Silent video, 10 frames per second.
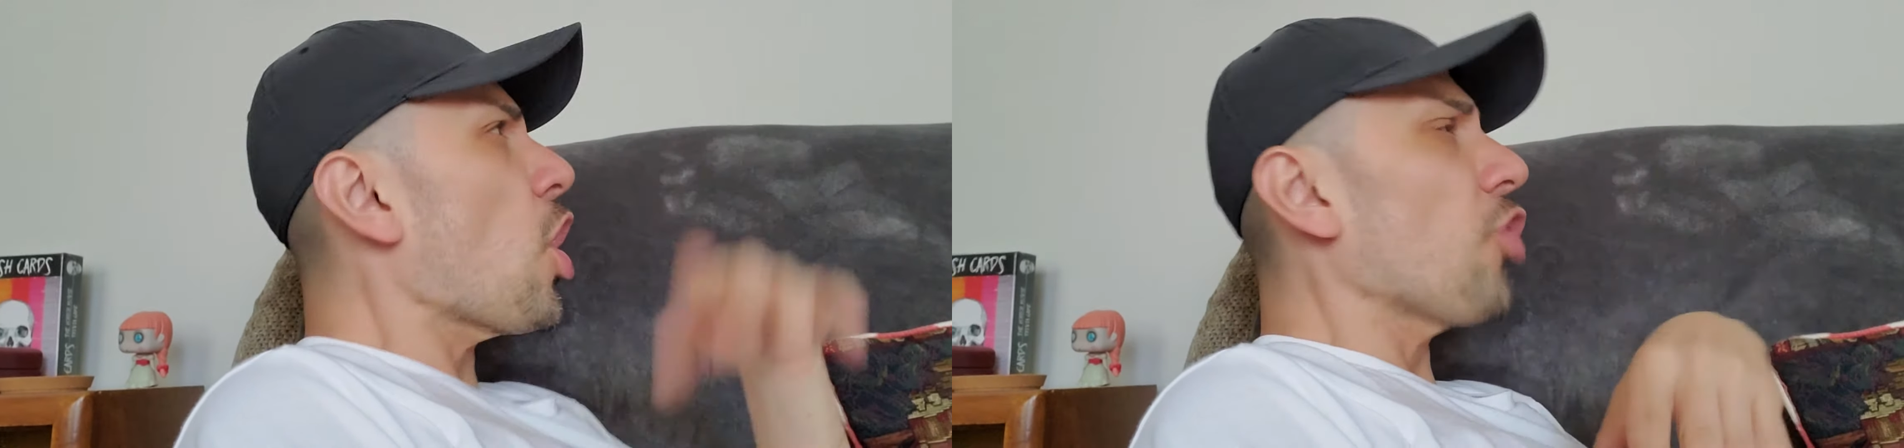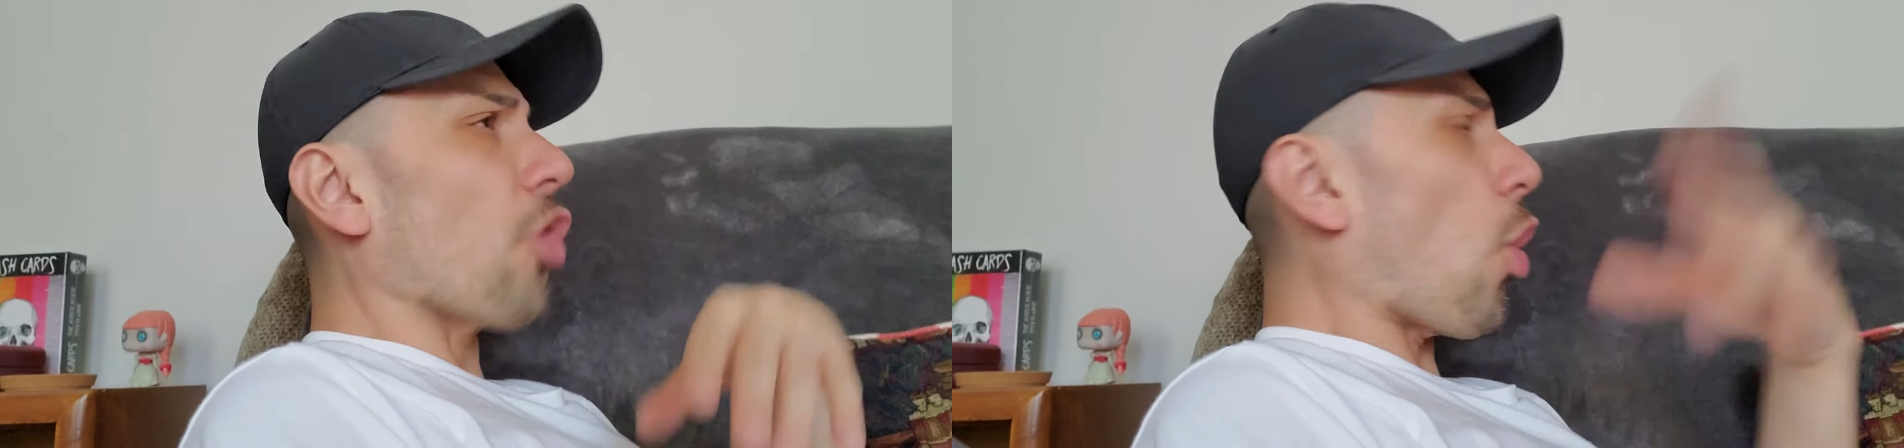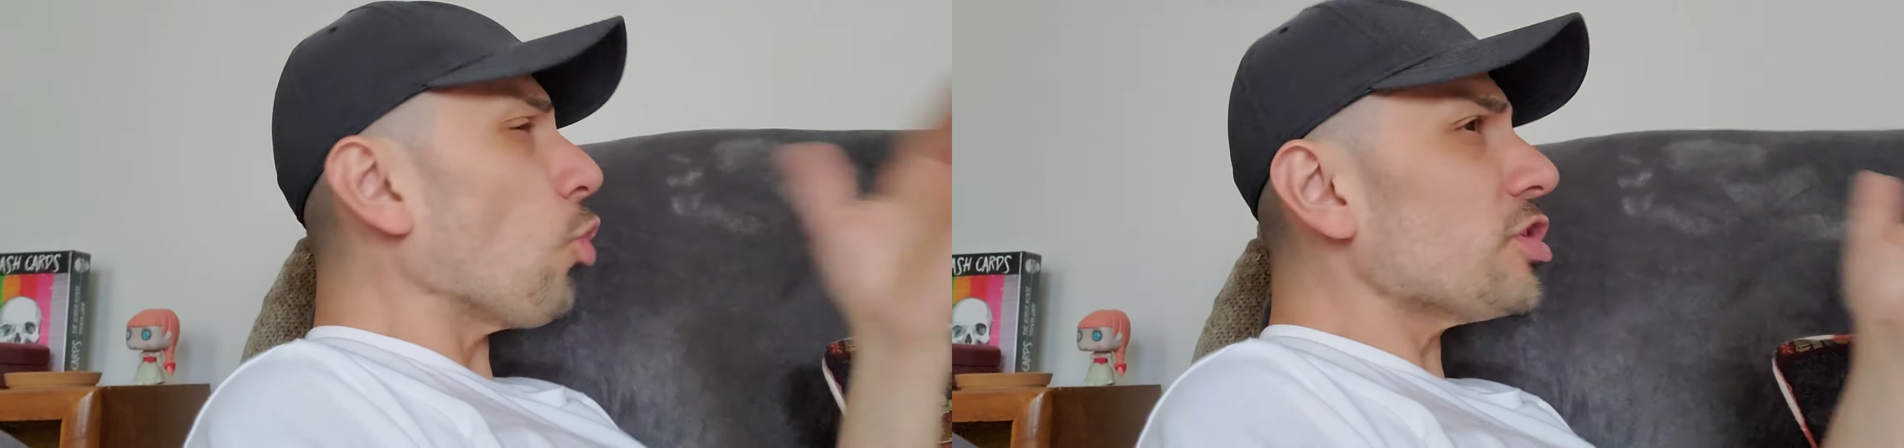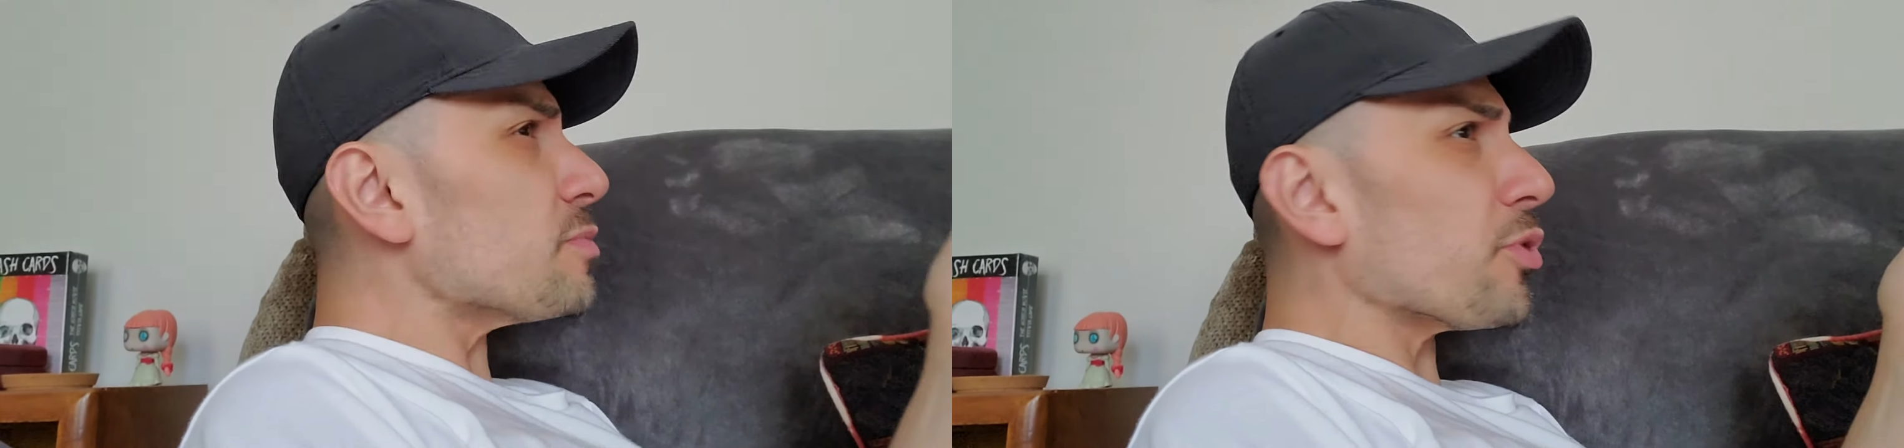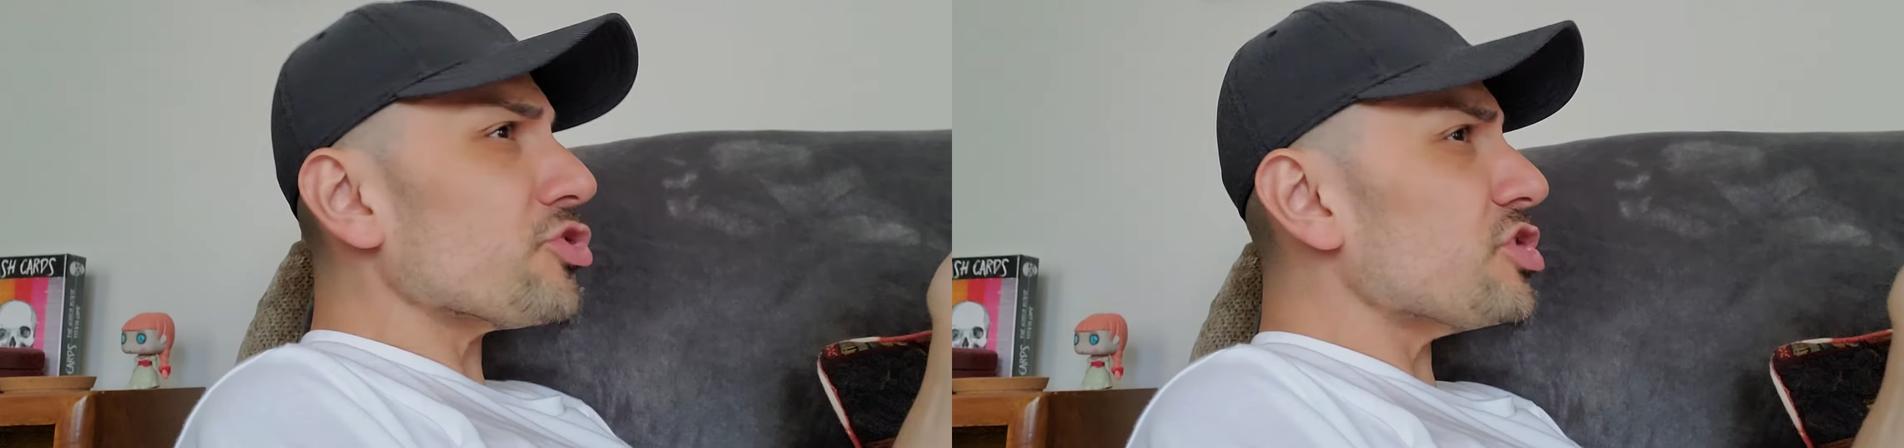The oldest
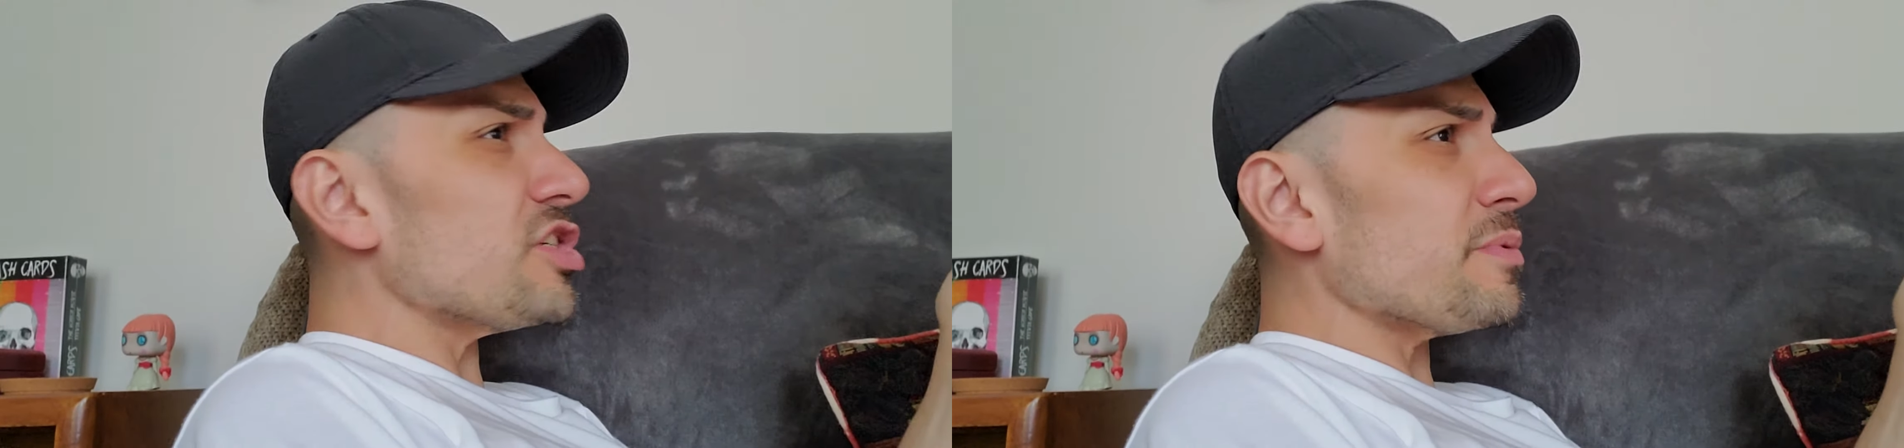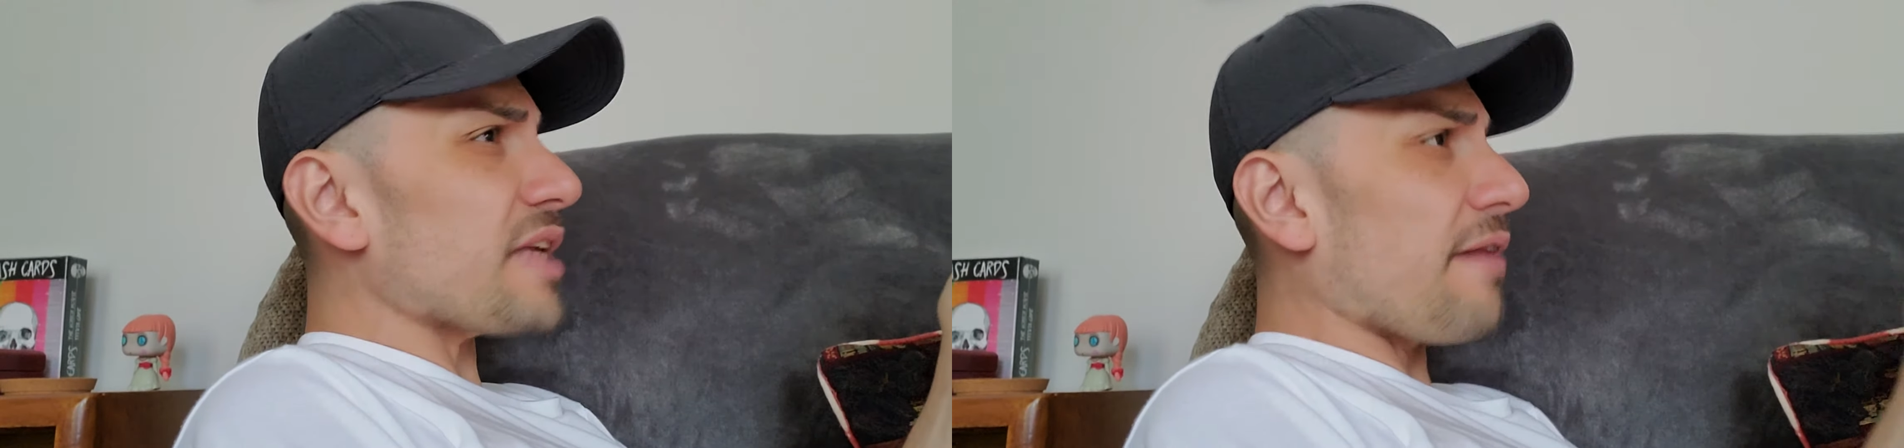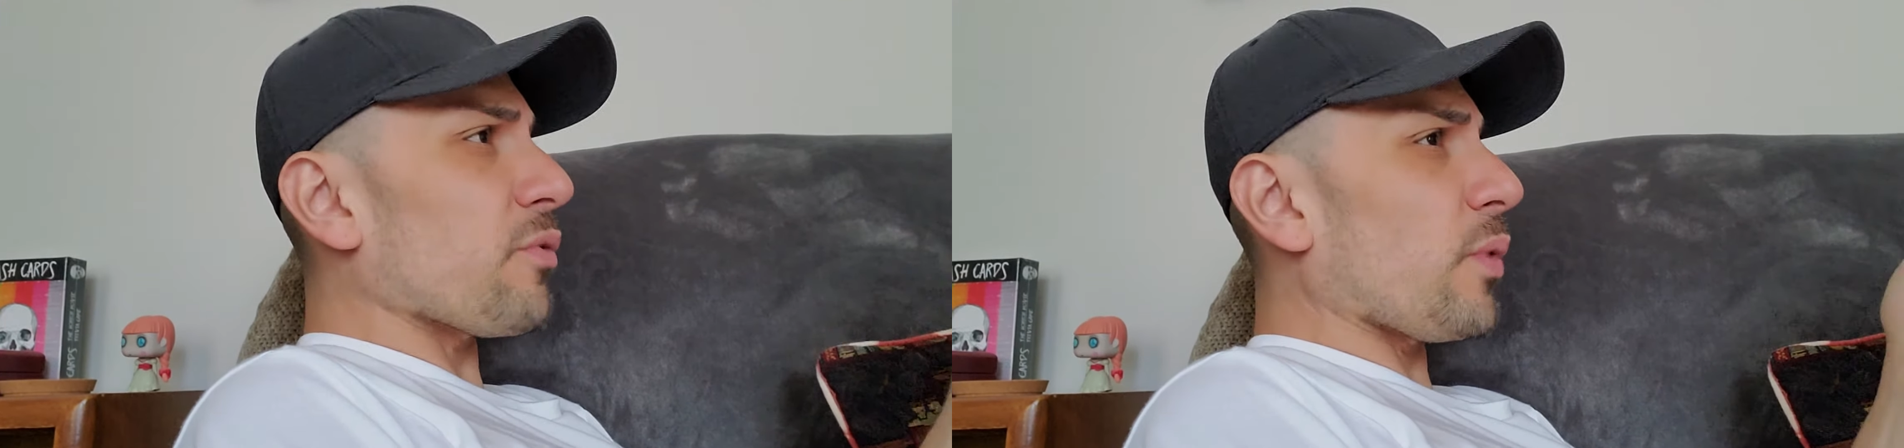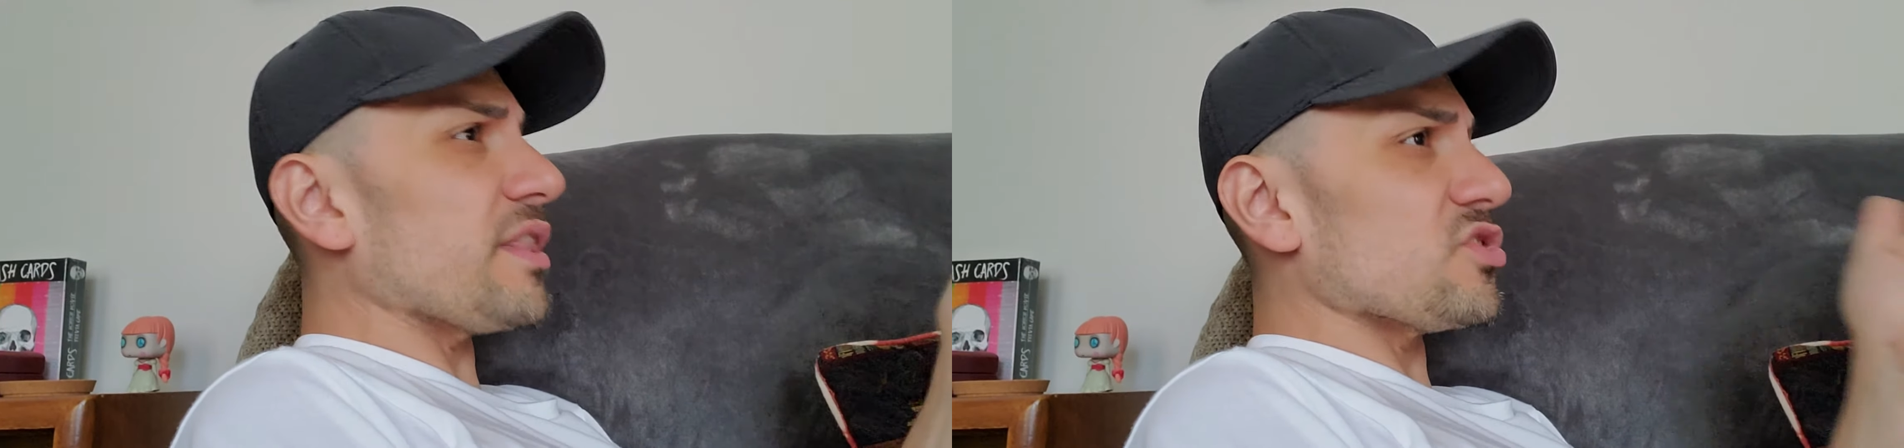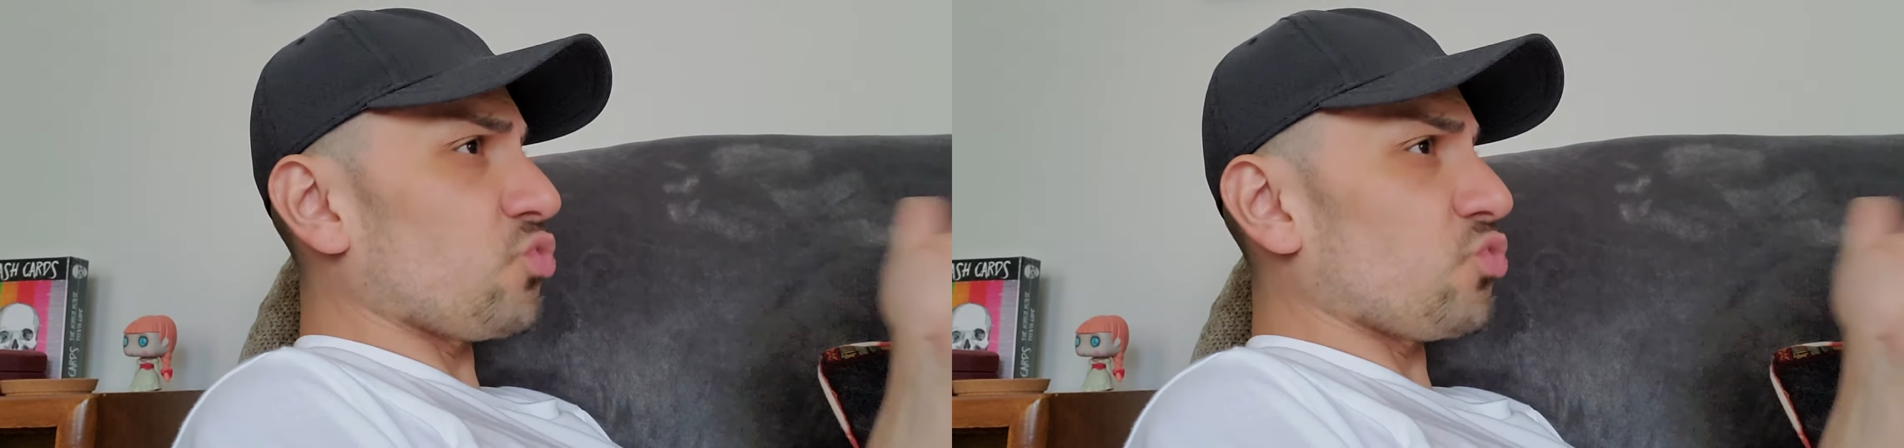person she was ever with is